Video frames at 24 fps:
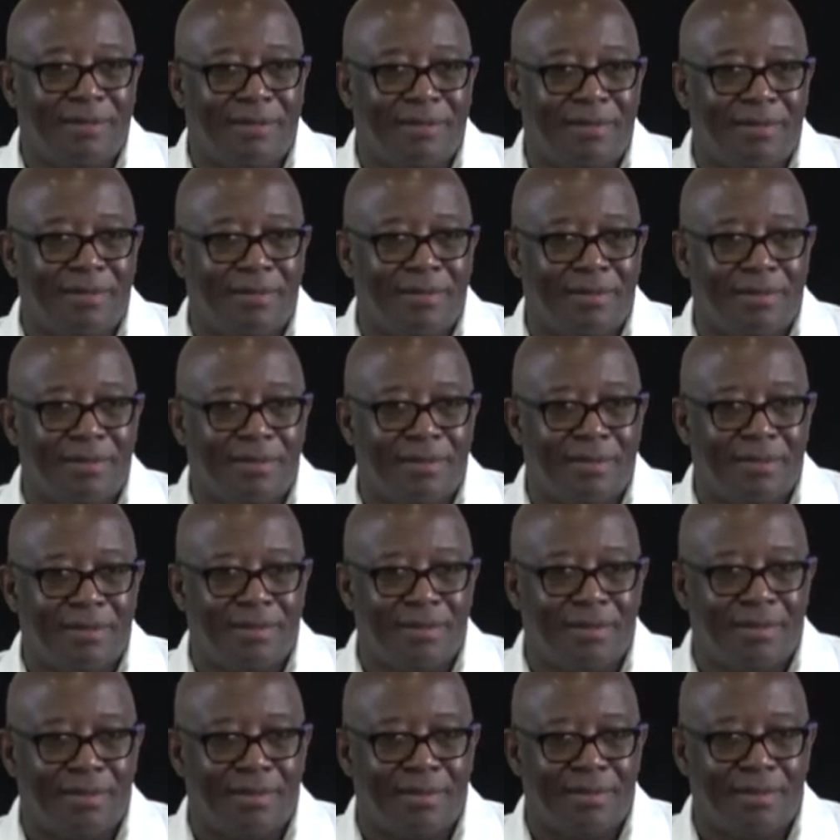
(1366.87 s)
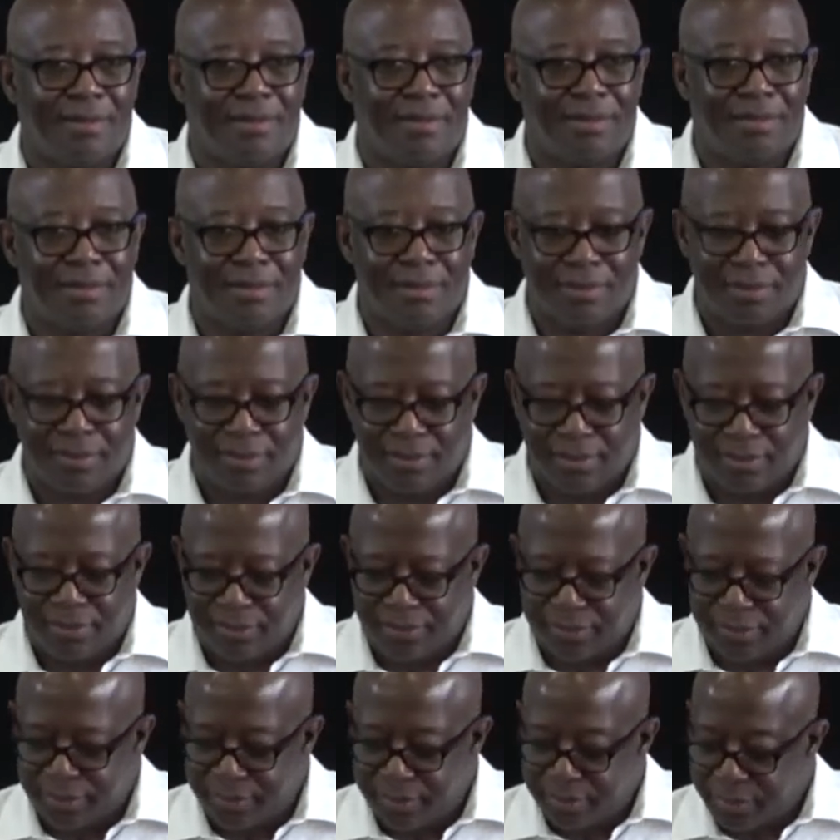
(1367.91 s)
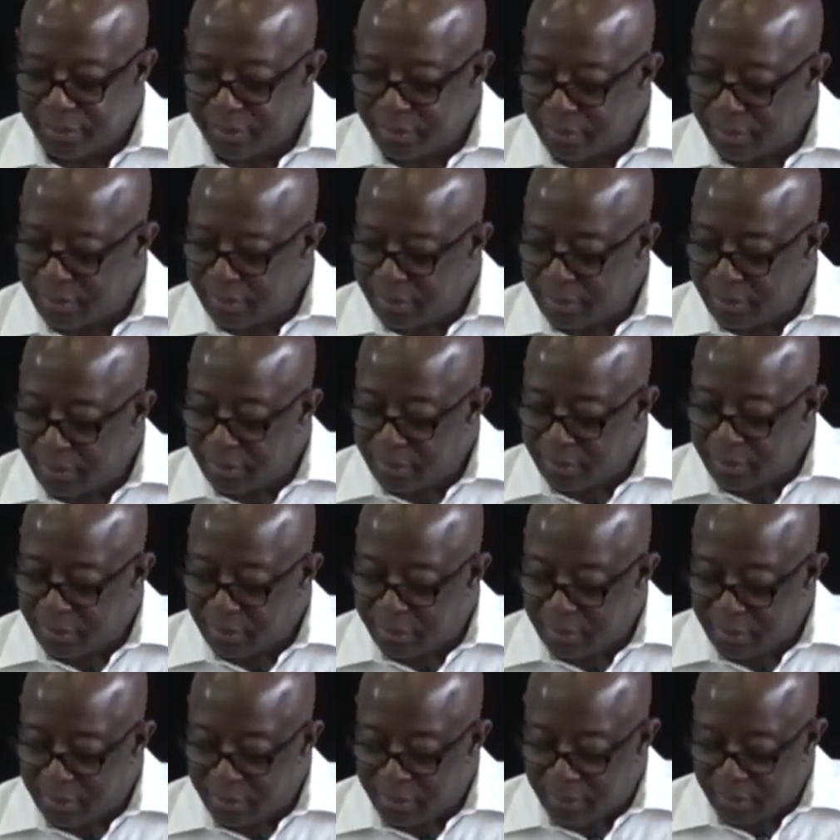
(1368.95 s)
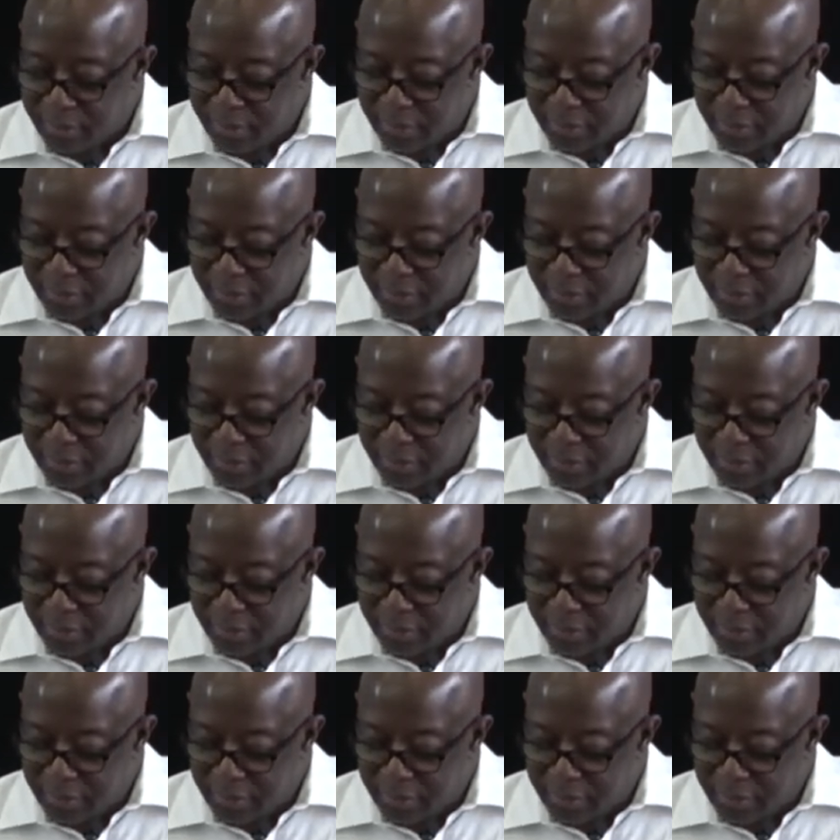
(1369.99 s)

No one is speaking in this clip.